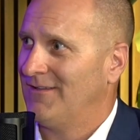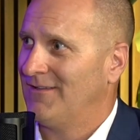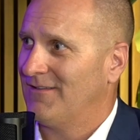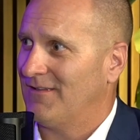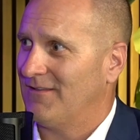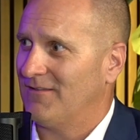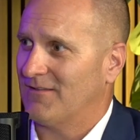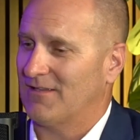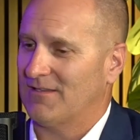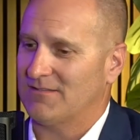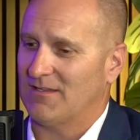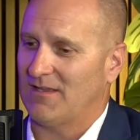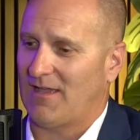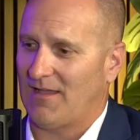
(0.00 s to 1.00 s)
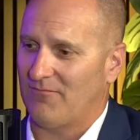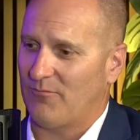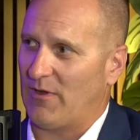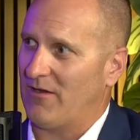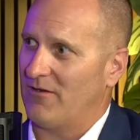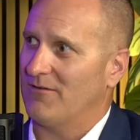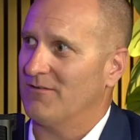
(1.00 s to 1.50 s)
And the kids that have
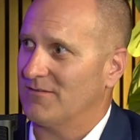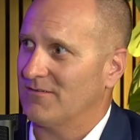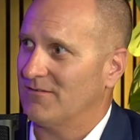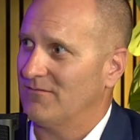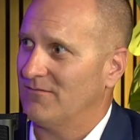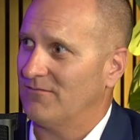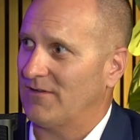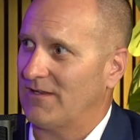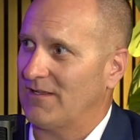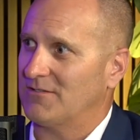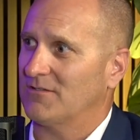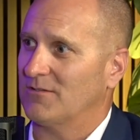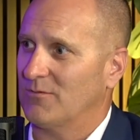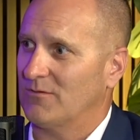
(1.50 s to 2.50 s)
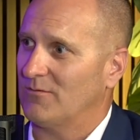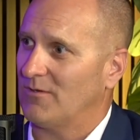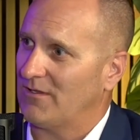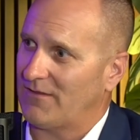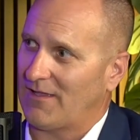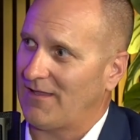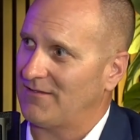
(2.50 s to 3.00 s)
barriers financially, we don't
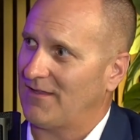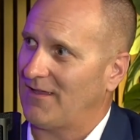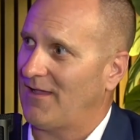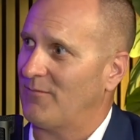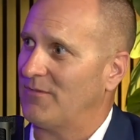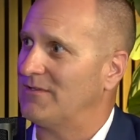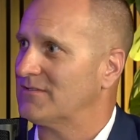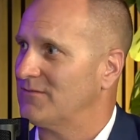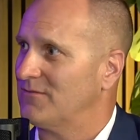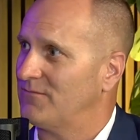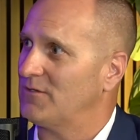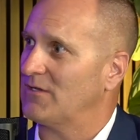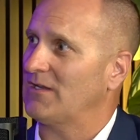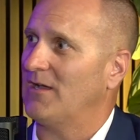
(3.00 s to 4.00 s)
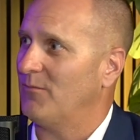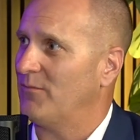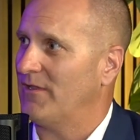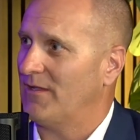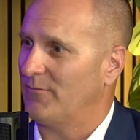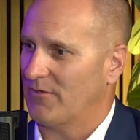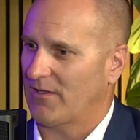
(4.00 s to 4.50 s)
want that to happen. So if you could help
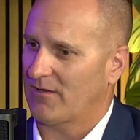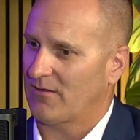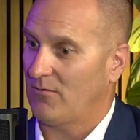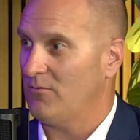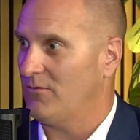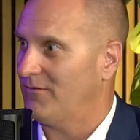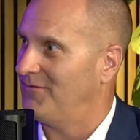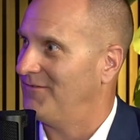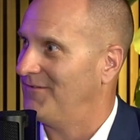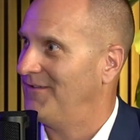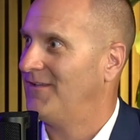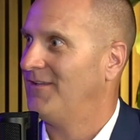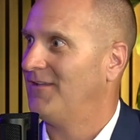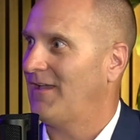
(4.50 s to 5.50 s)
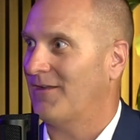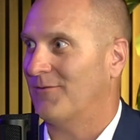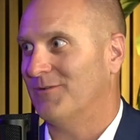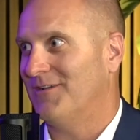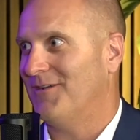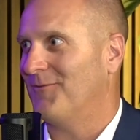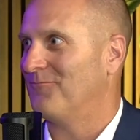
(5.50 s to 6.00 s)
them, they're like, oh, how do we
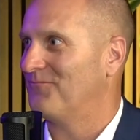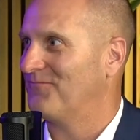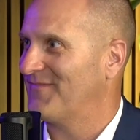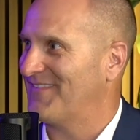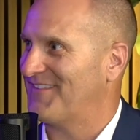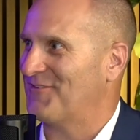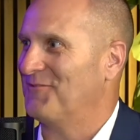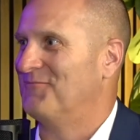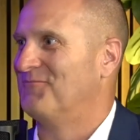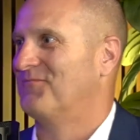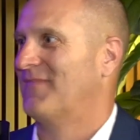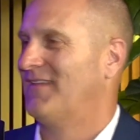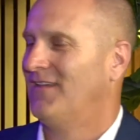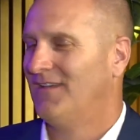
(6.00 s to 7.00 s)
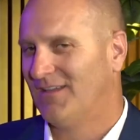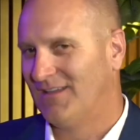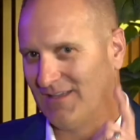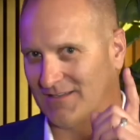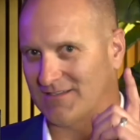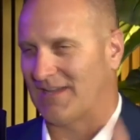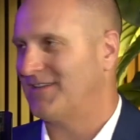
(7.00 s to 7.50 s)
help? So
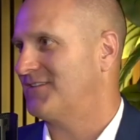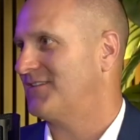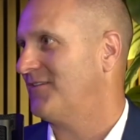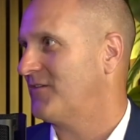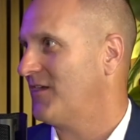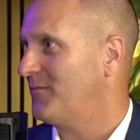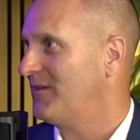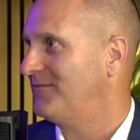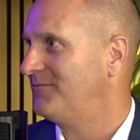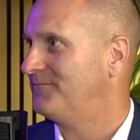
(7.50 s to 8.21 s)
exciting stuff coming.